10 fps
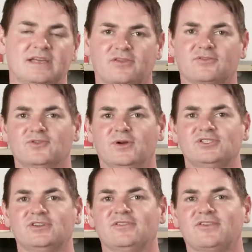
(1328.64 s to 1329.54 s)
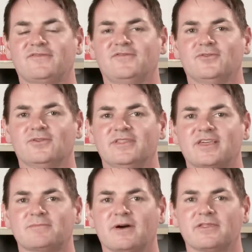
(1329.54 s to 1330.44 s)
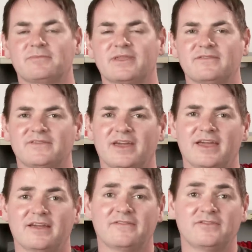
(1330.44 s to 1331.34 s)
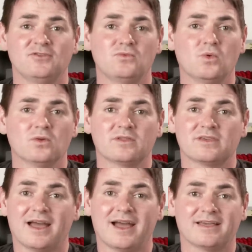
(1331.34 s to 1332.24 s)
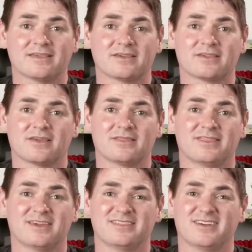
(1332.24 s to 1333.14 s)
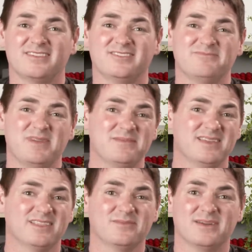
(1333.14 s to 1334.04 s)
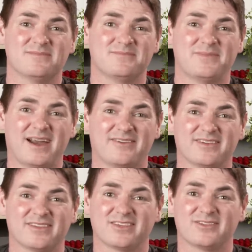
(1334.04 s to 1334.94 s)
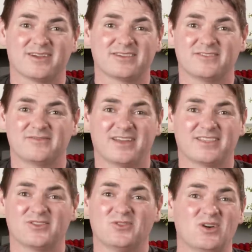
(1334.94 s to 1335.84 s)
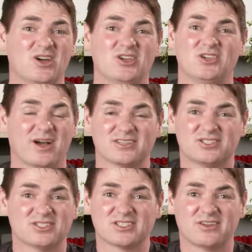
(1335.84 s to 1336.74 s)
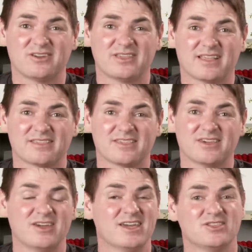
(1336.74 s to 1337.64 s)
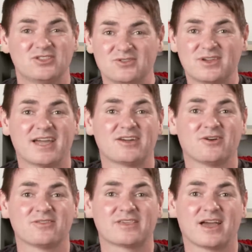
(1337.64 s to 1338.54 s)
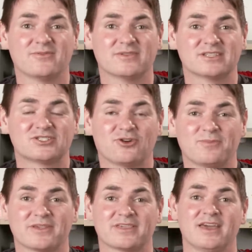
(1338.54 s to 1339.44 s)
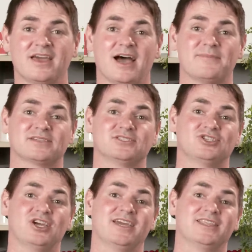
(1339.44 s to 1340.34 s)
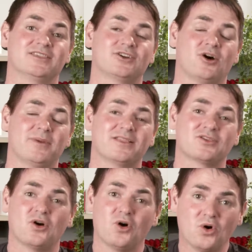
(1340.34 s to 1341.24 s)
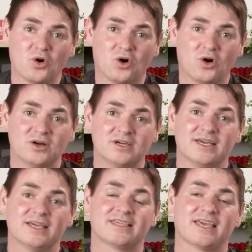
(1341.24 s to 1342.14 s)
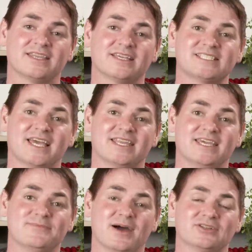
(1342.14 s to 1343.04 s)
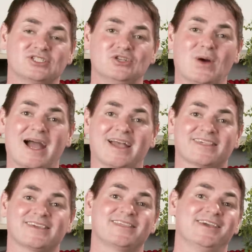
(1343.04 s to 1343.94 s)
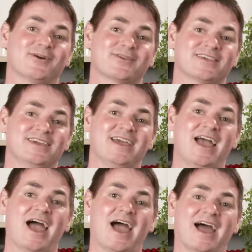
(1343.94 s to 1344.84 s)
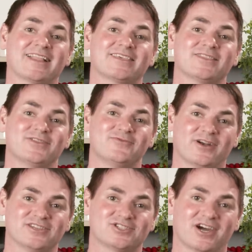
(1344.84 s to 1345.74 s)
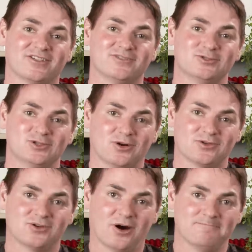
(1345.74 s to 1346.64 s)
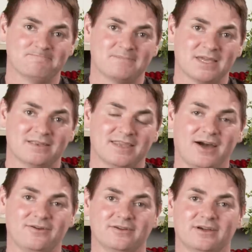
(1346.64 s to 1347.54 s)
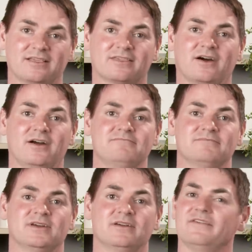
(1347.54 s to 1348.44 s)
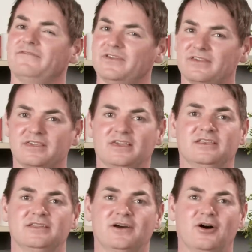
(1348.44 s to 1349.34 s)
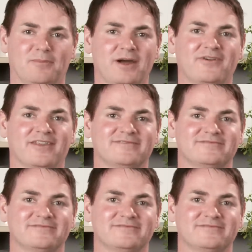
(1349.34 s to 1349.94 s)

That's all the questions for this month, but don't forget, if you want to ask us something that you may be a little bit embarrassed to ask your friends, or you actually just don't know the answer to, do get in contact with us. Drop us a message in the comments or send us an email to asktrc@therunningchannel.com. Now it's time for Scene on My Run.